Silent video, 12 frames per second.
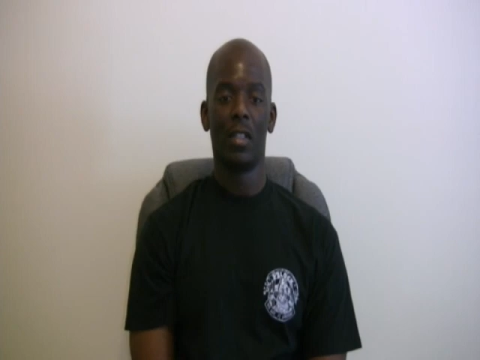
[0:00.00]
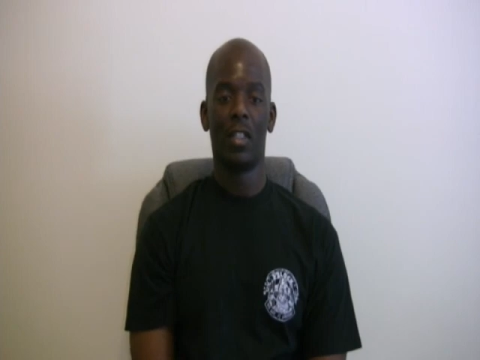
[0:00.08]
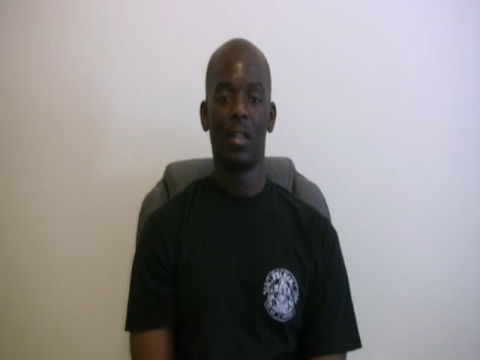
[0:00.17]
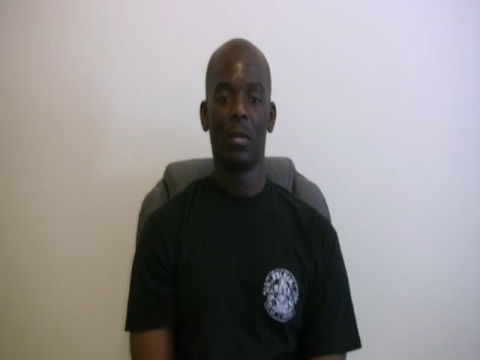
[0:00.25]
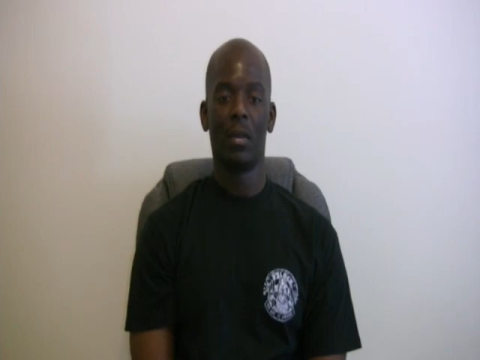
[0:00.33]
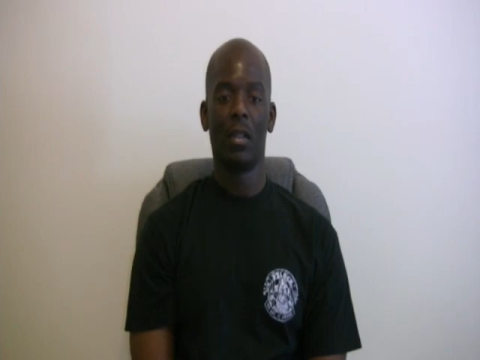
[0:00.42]

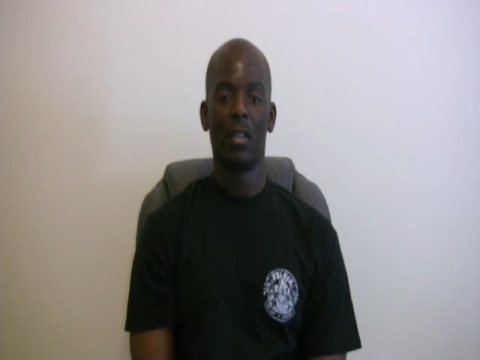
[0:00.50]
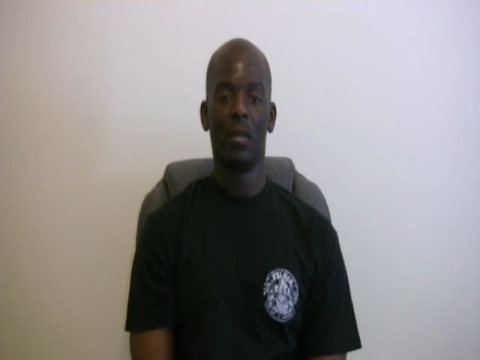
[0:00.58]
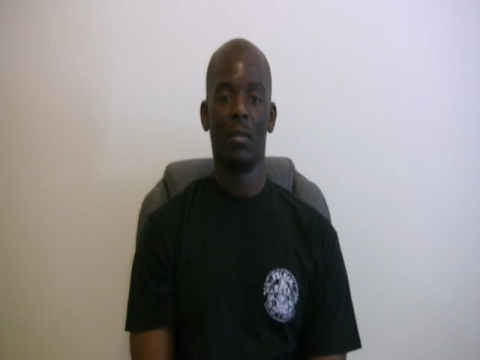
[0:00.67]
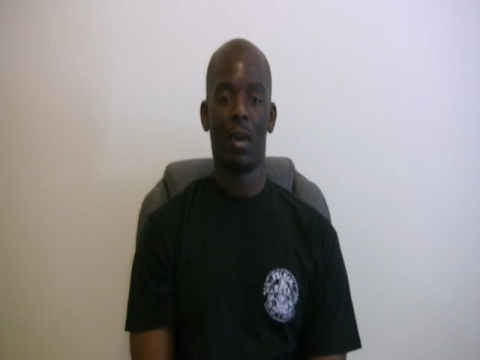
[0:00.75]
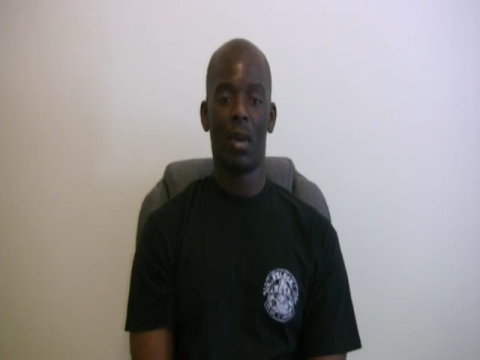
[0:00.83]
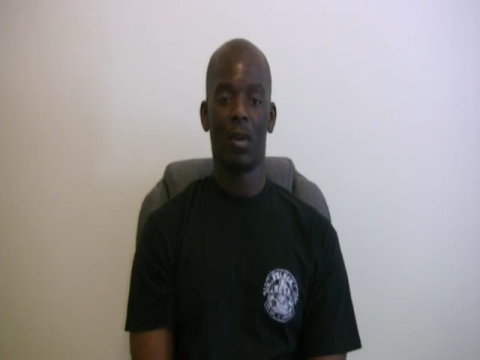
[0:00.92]
Typically,
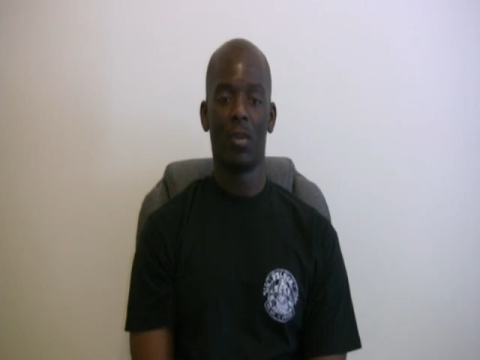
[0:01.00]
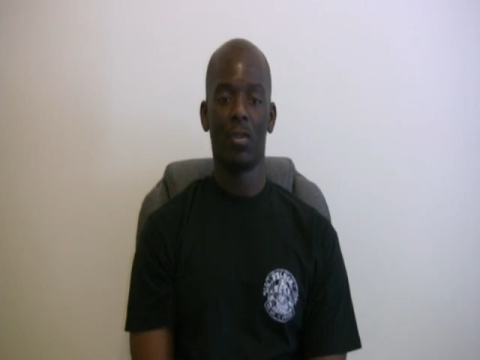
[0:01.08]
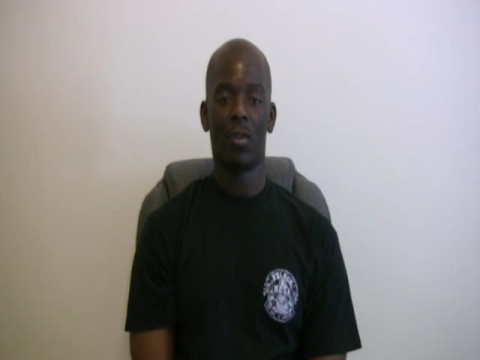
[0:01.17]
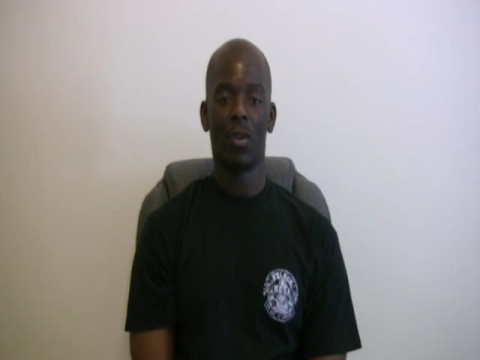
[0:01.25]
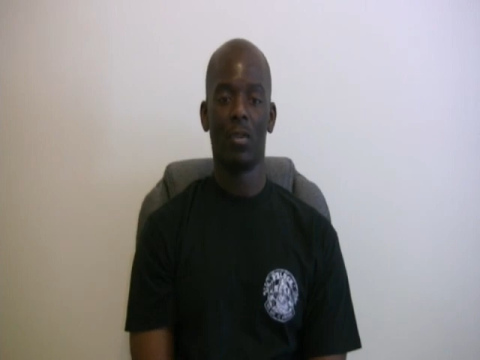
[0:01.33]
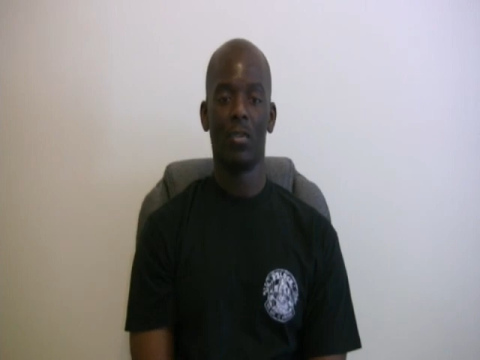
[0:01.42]
the
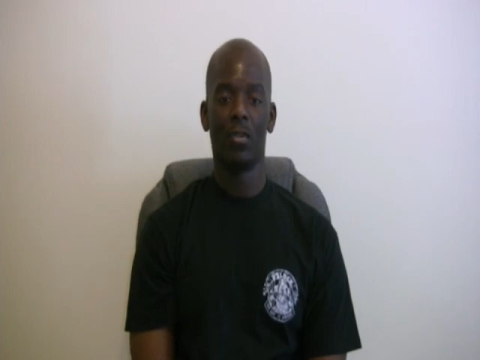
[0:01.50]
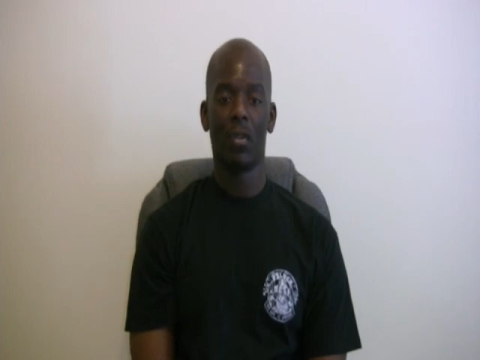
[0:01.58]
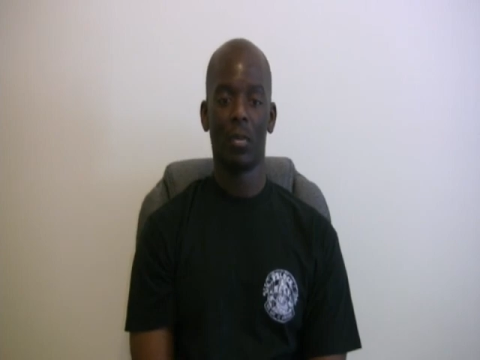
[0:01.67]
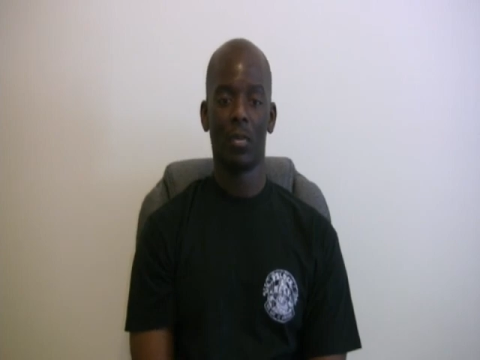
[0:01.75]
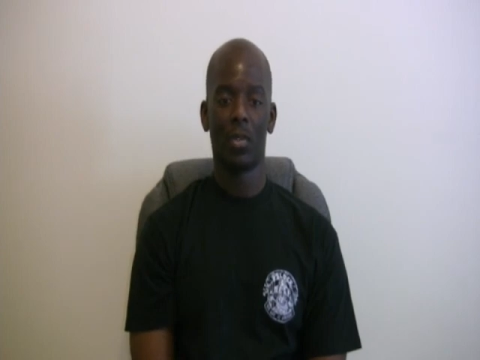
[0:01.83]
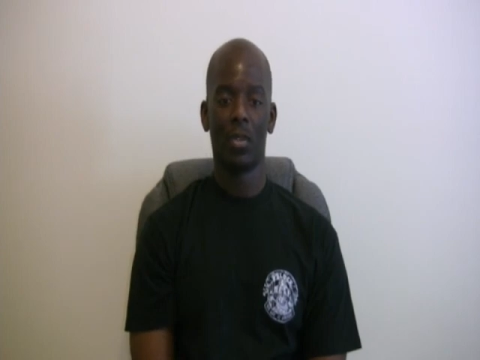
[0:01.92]
models or
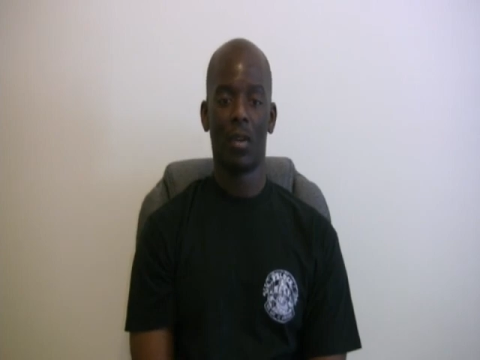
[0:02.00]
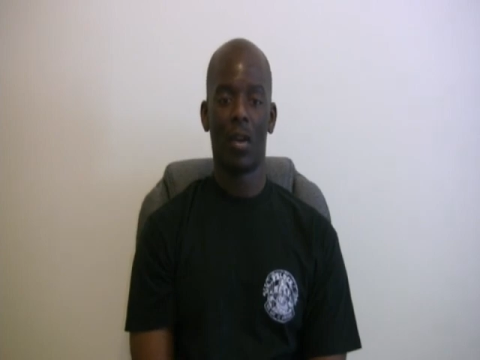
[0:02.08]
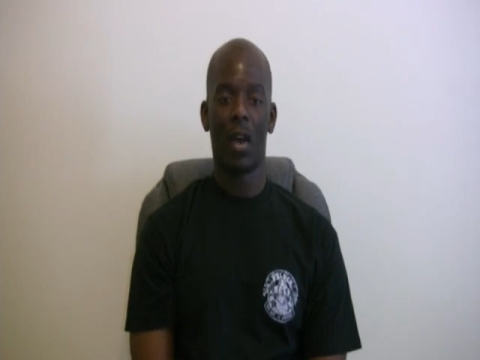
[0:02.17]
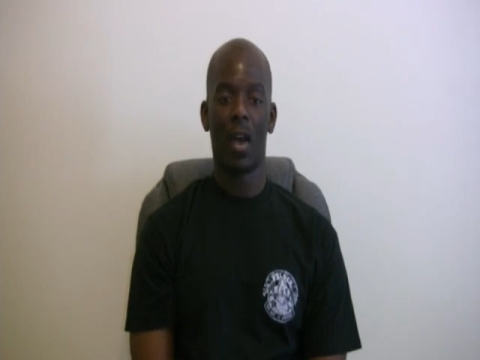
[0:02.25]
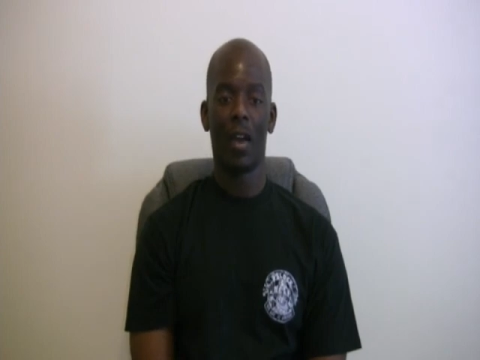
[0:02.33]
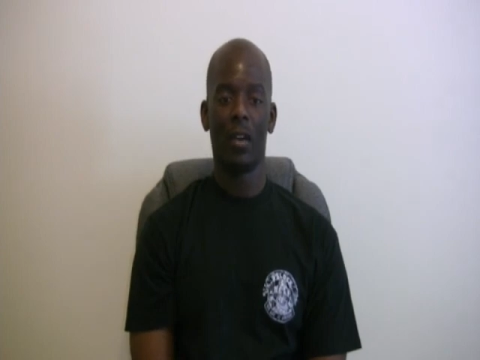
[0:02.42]
descriptions
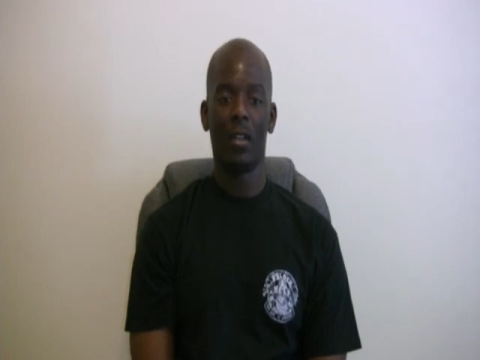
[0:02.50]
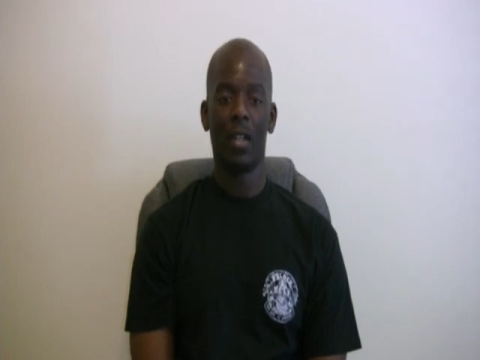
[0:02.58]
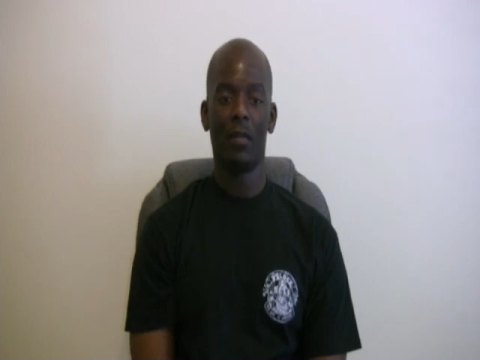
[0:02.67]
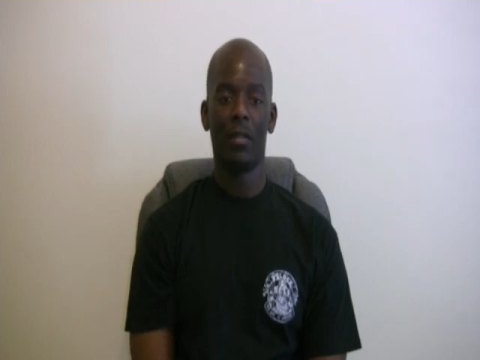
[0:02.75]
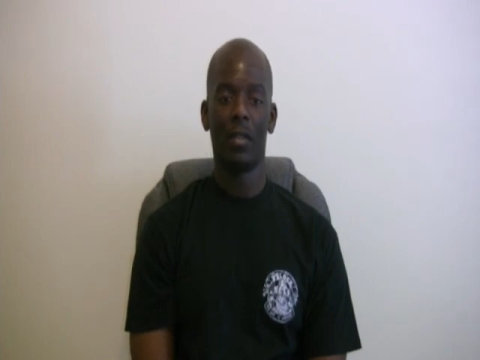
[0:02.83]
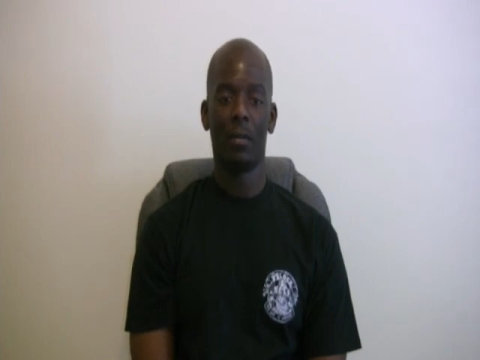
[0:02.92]
are higher
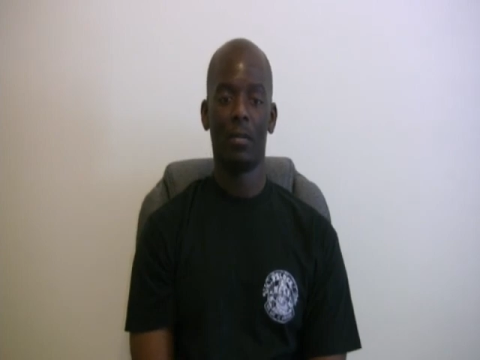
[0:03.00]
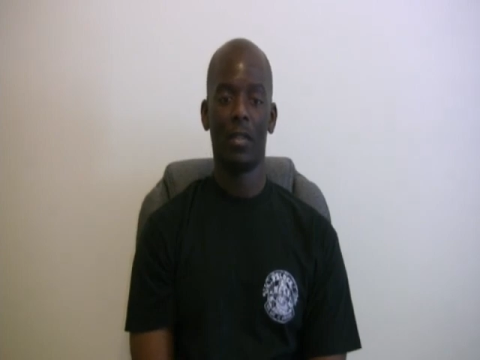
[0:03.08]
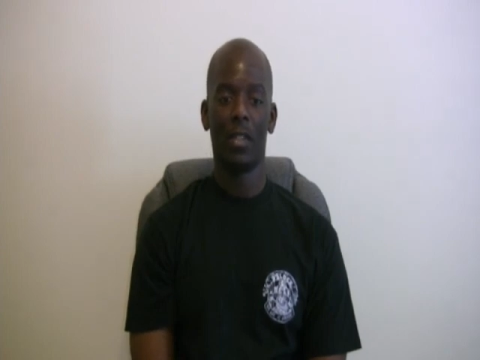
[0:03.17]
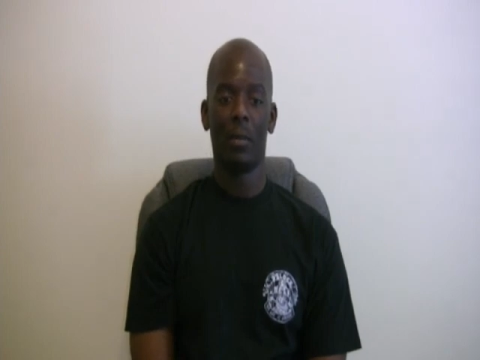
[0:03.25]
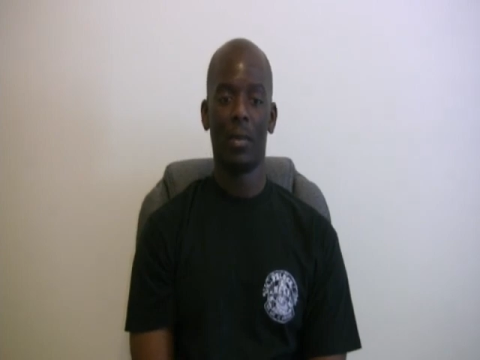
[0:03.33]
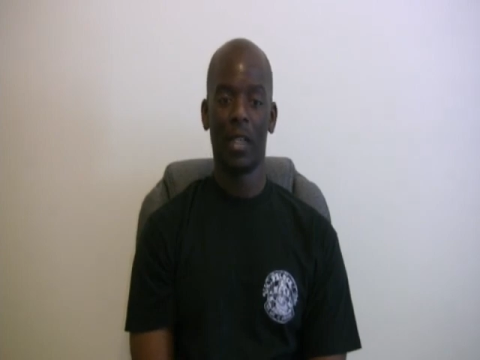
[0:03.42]
level
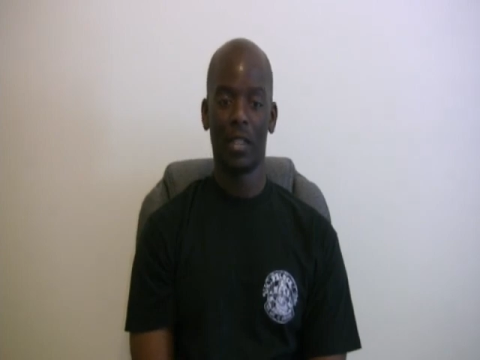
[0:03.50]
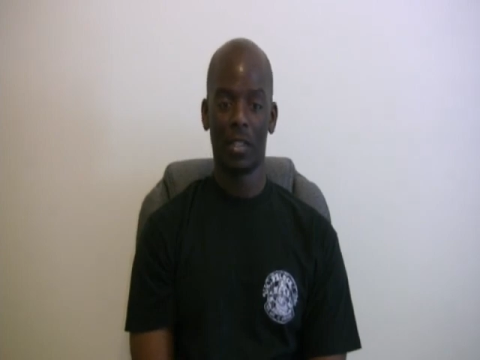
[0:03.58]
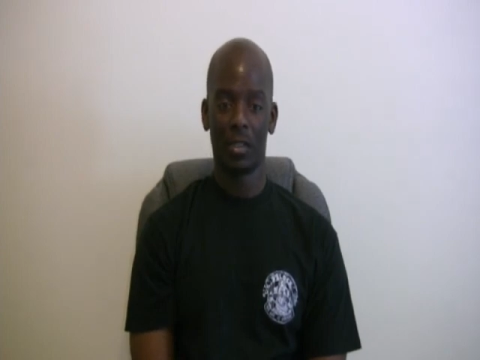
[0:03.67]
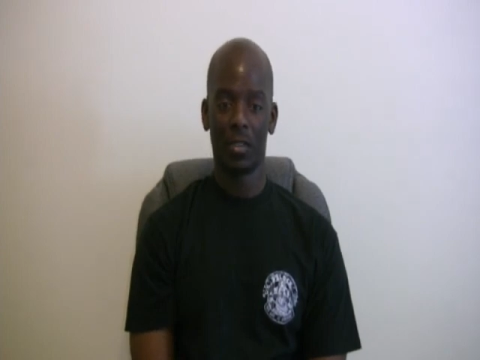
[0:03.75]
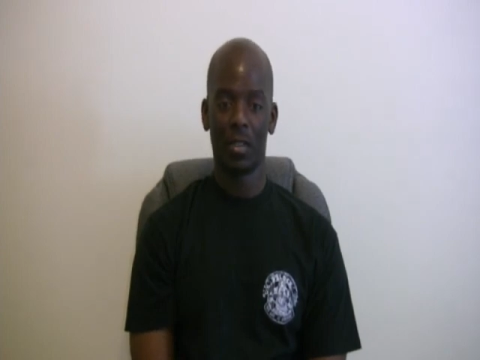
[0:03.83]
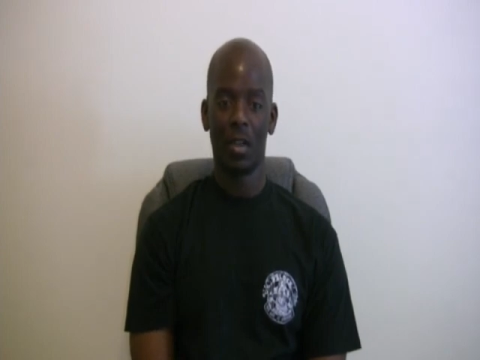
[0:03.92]

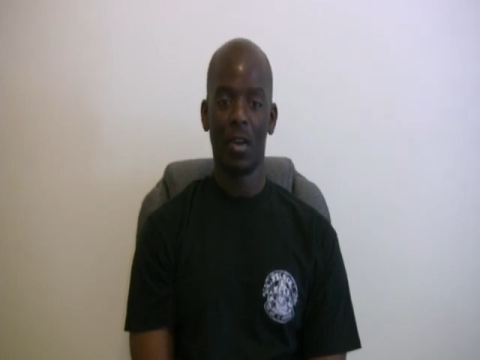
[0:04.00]
depictions